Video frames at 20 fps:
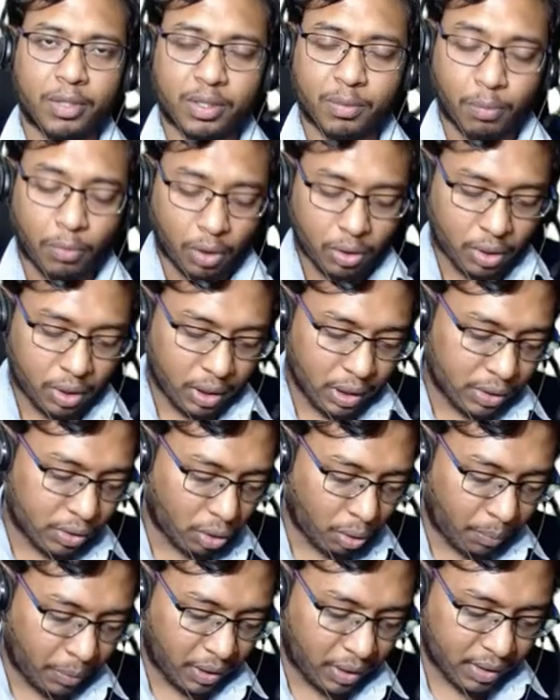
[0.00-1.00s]
modulus
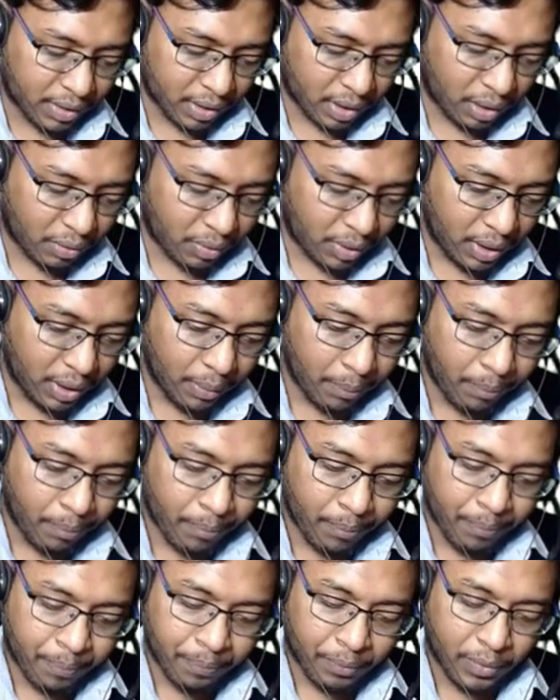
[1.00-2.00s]
topic is covered,
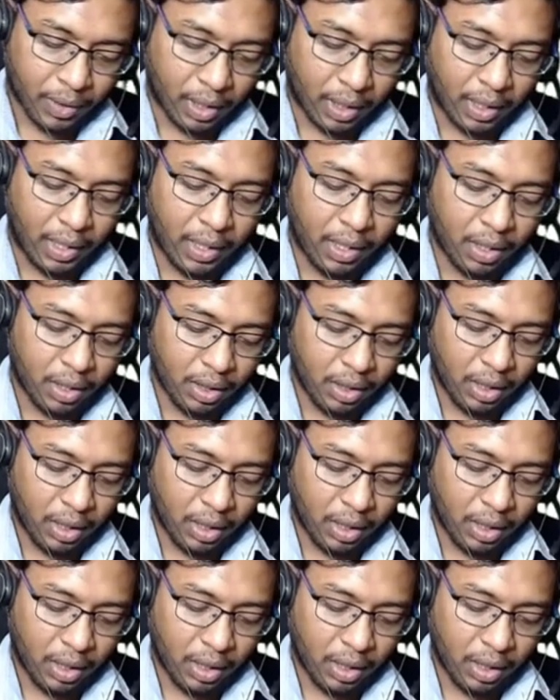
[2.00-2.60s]
right?